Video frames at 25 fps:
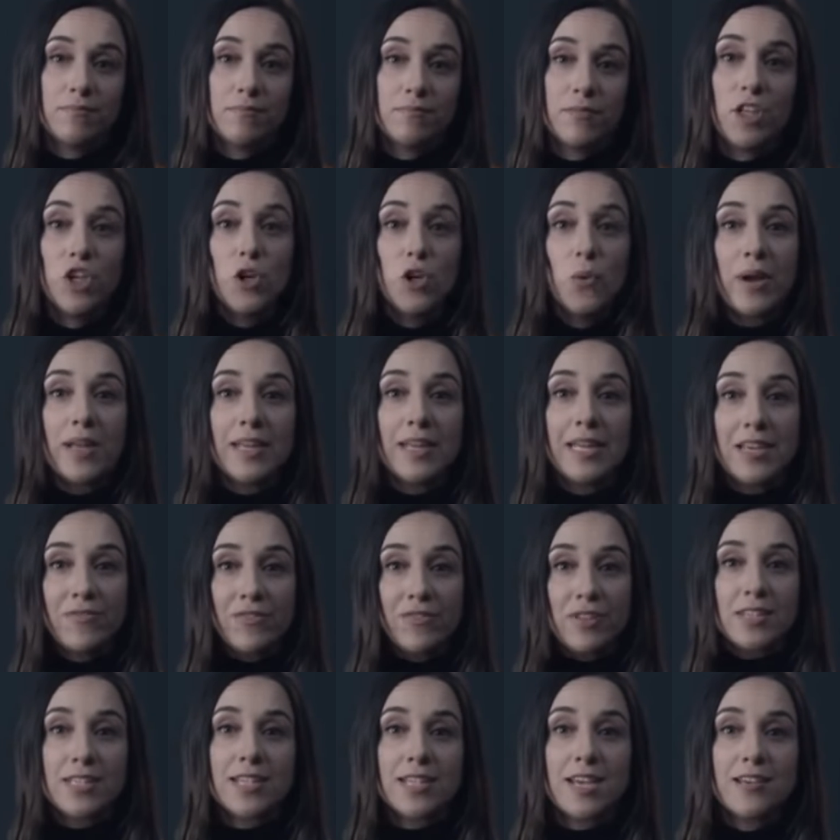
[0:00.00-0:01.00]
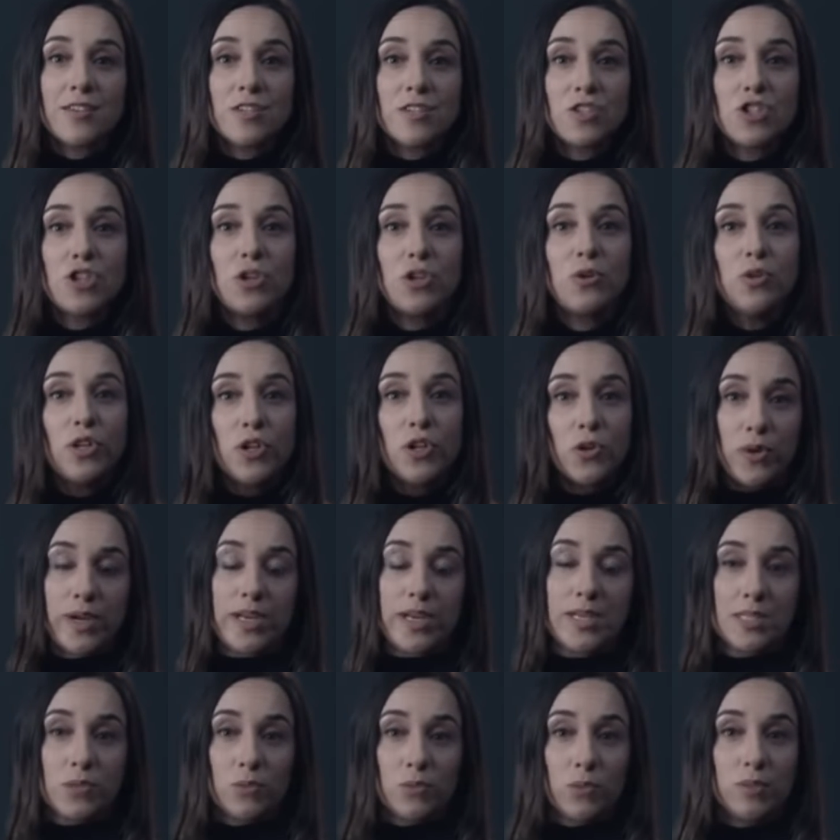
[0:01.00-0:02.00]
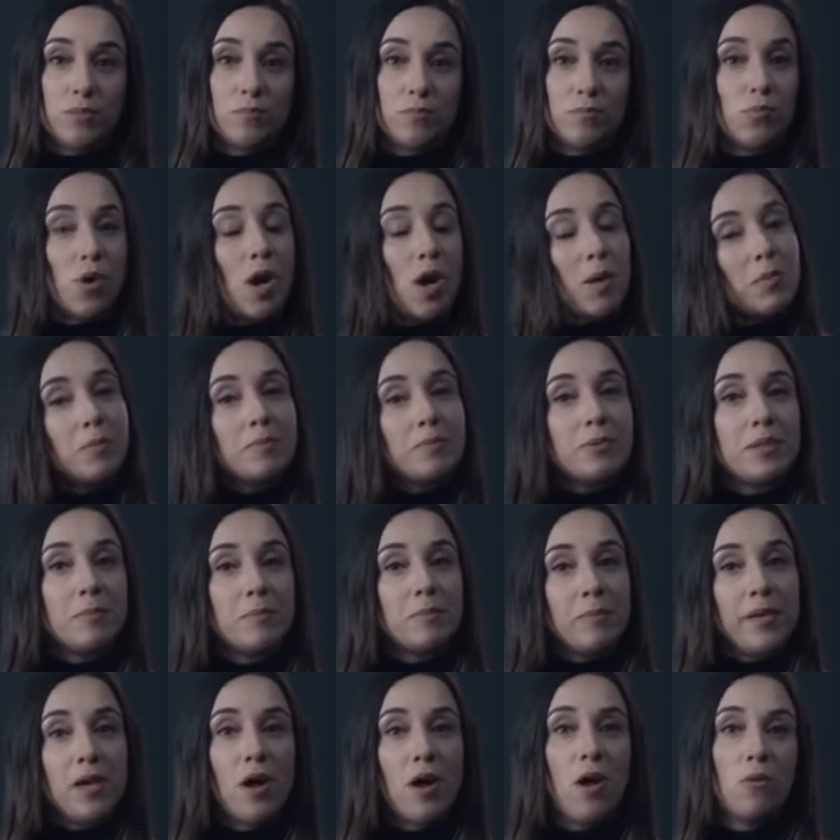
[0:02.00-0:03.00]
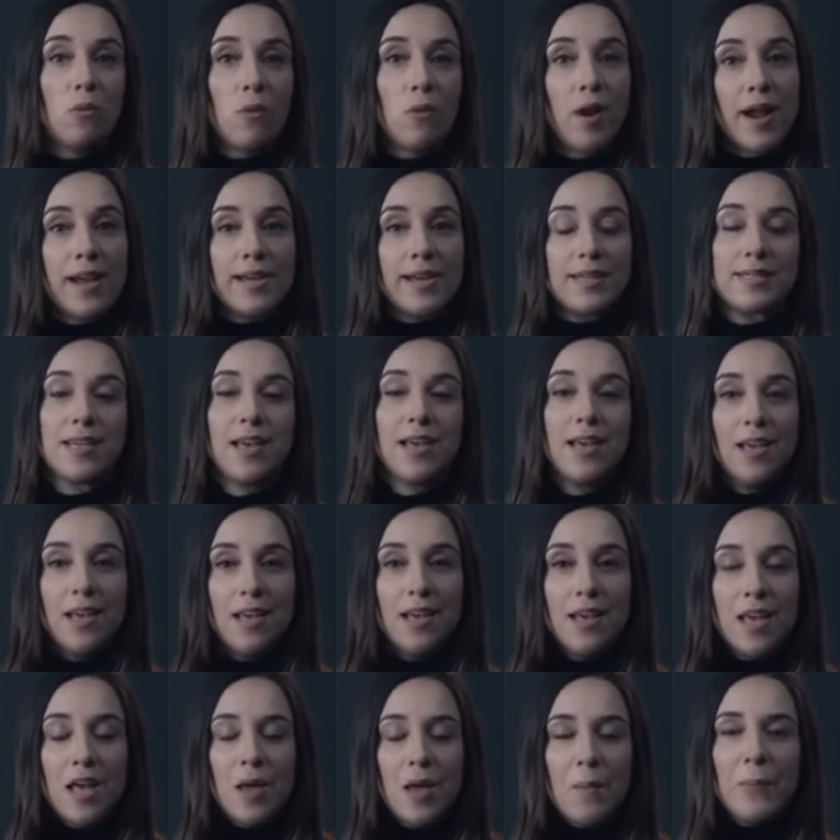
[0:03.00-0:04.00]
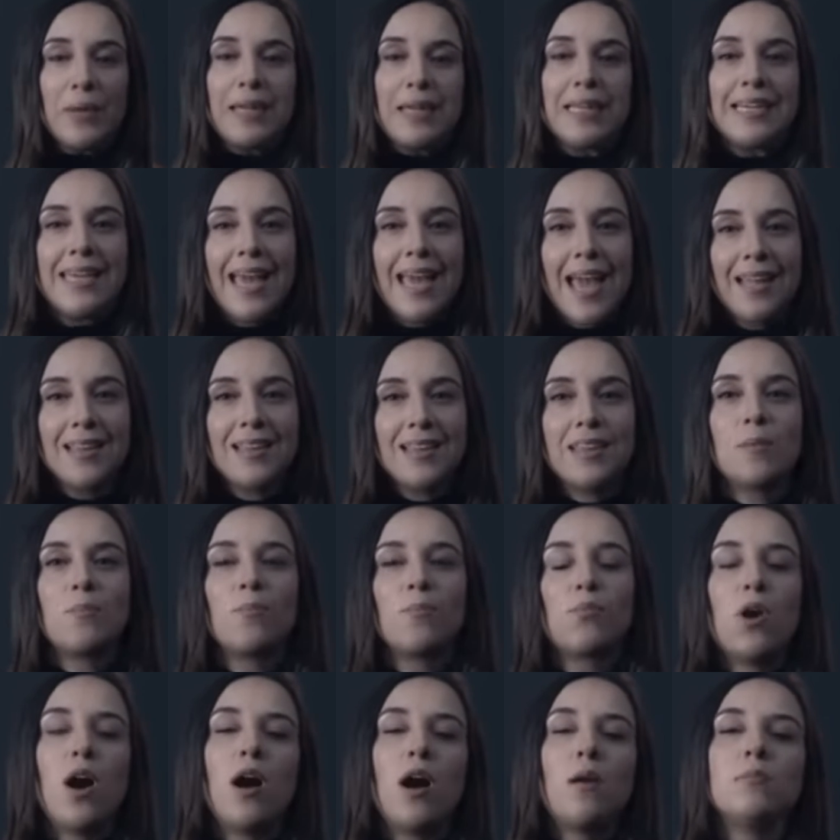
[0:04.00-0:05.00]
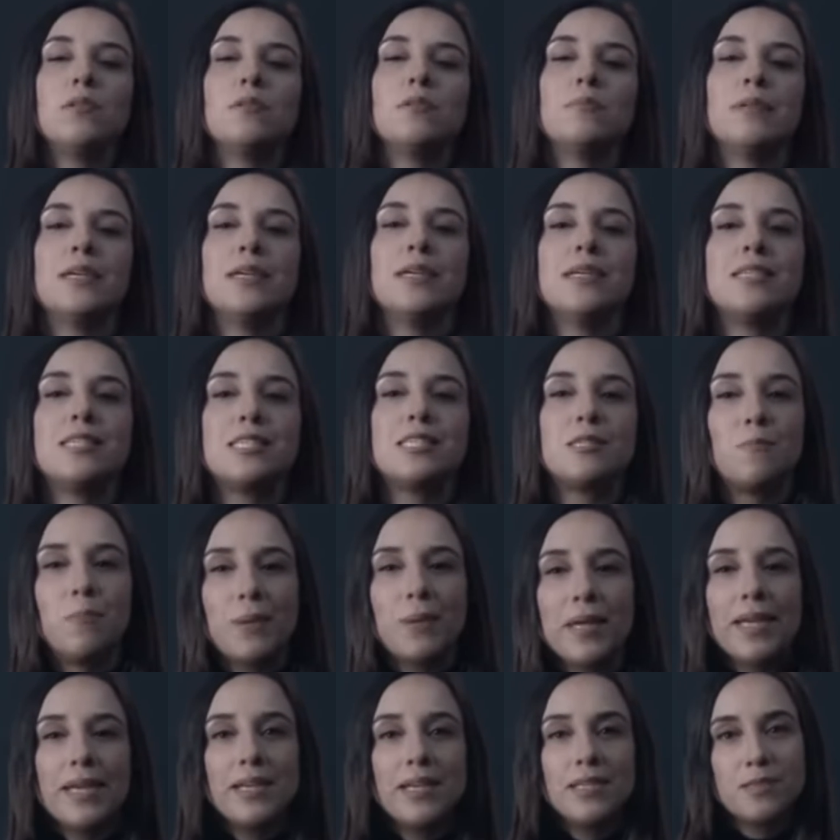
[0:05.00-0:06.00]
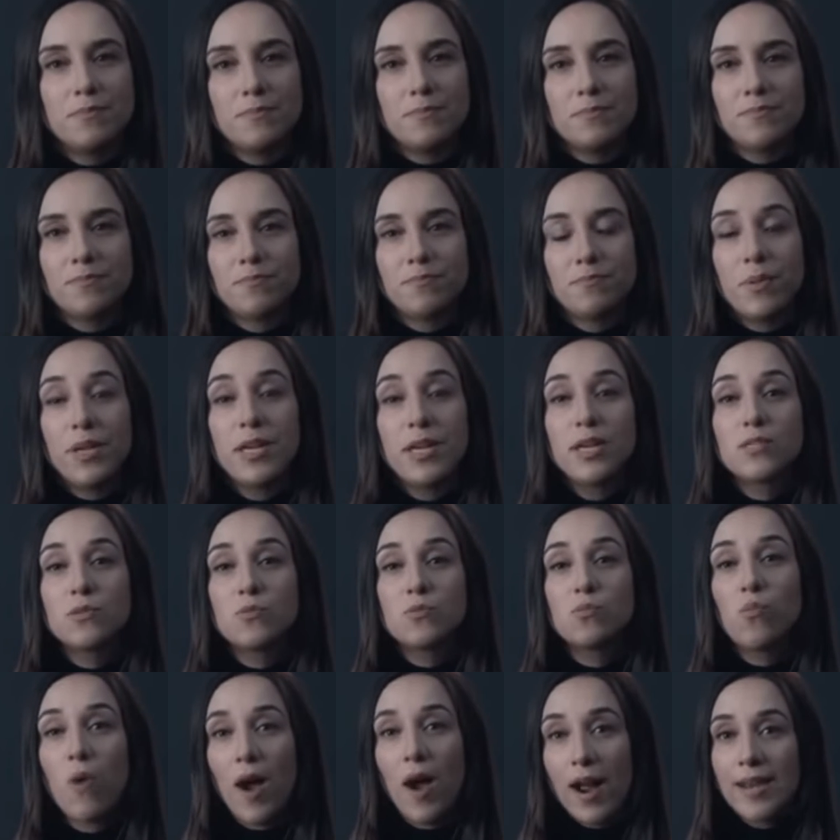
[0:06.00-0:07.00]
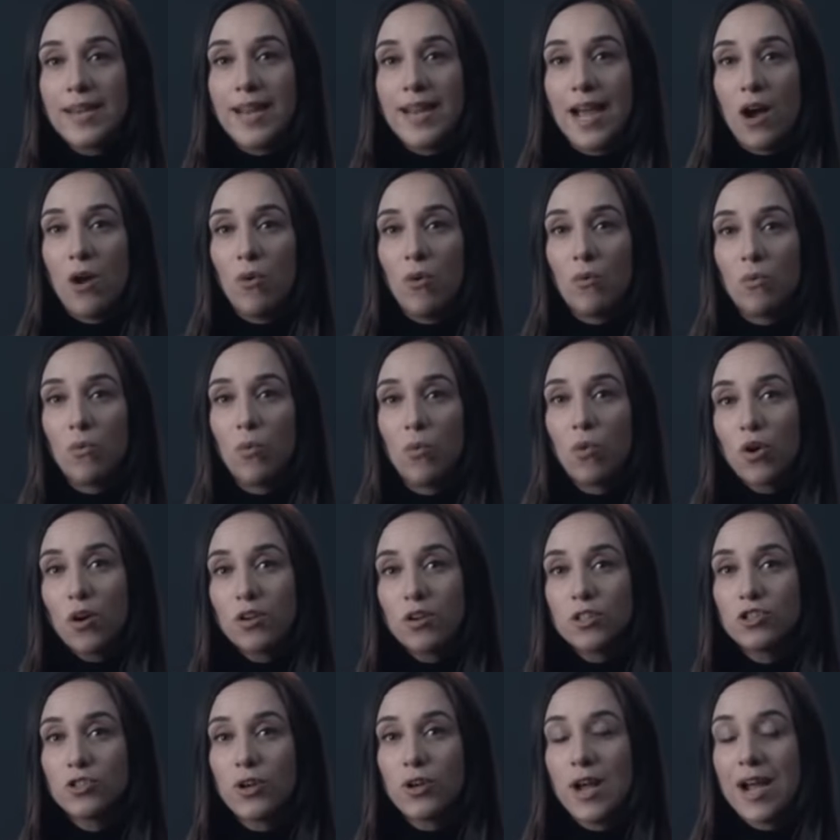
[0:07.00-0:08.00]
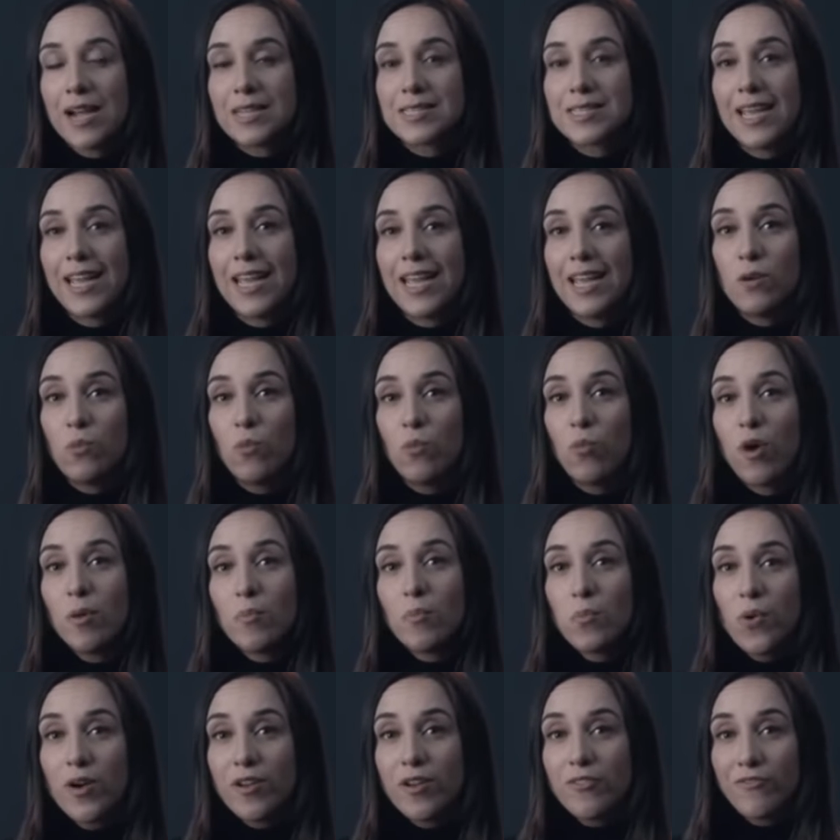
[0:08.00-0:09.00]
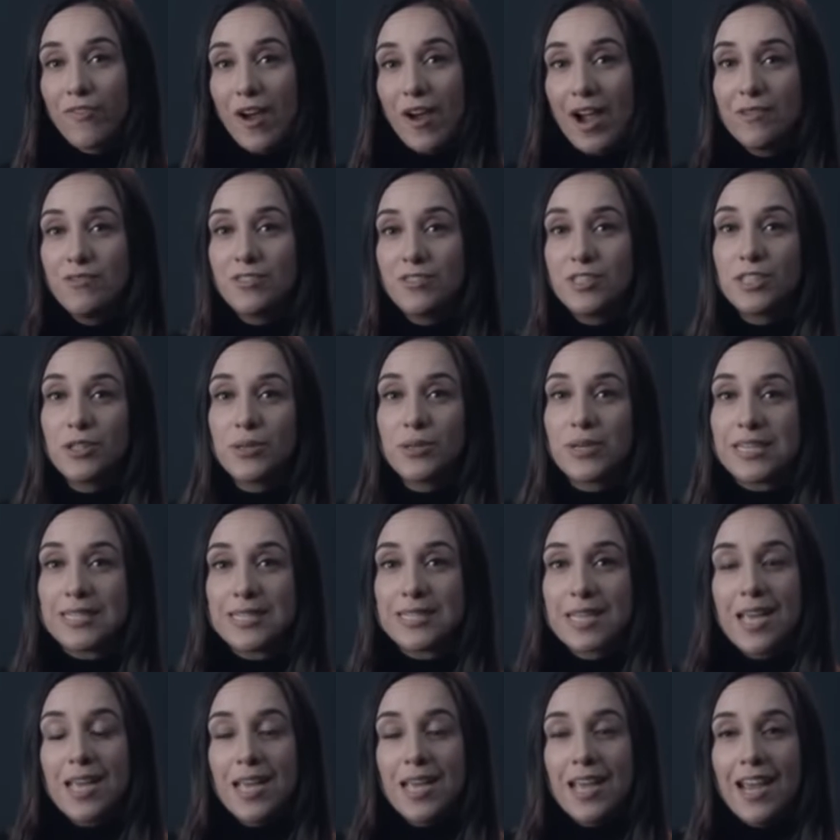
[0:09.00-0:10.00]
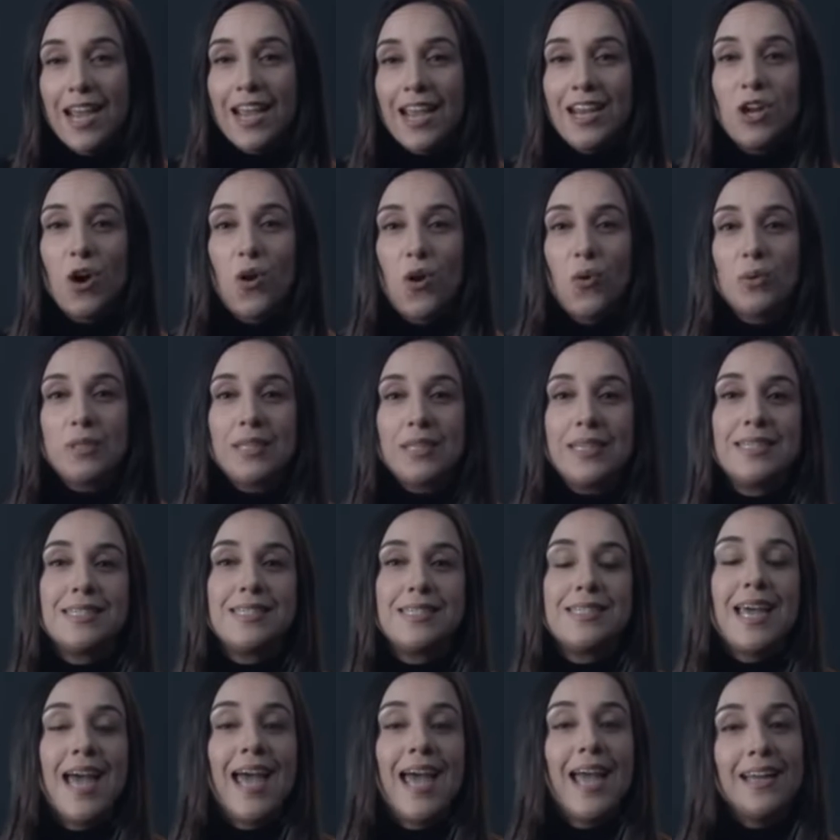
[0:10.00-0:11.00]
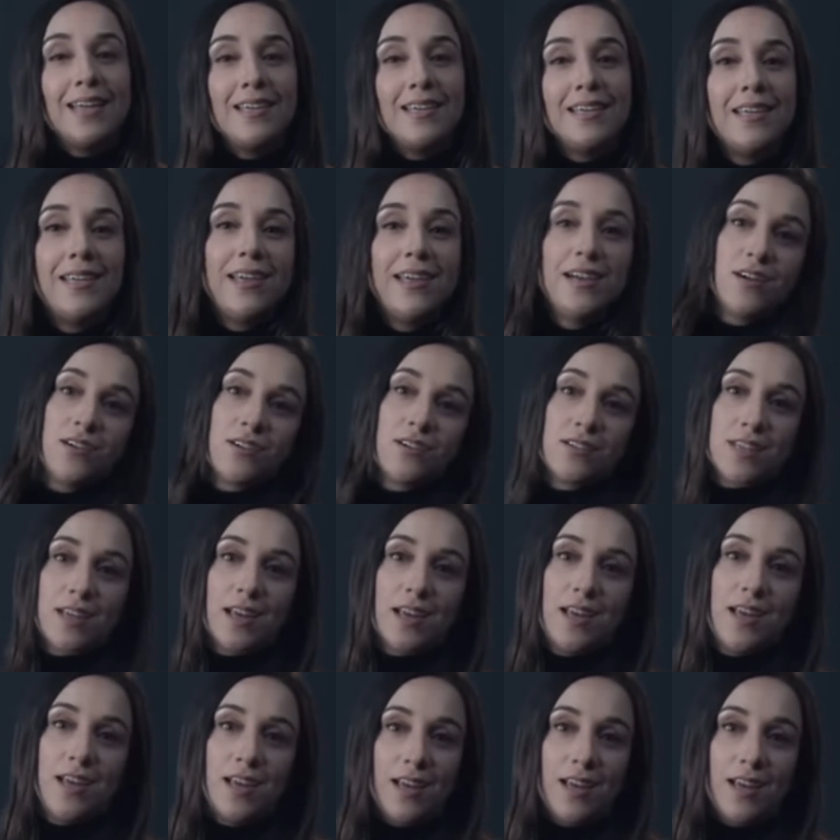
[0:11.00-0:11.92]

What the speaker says: The UN even says 2 degrees would probably be all right. But again, the problem is speed. Because right now, we're on track to hit 1.5 degrees in only 10 years.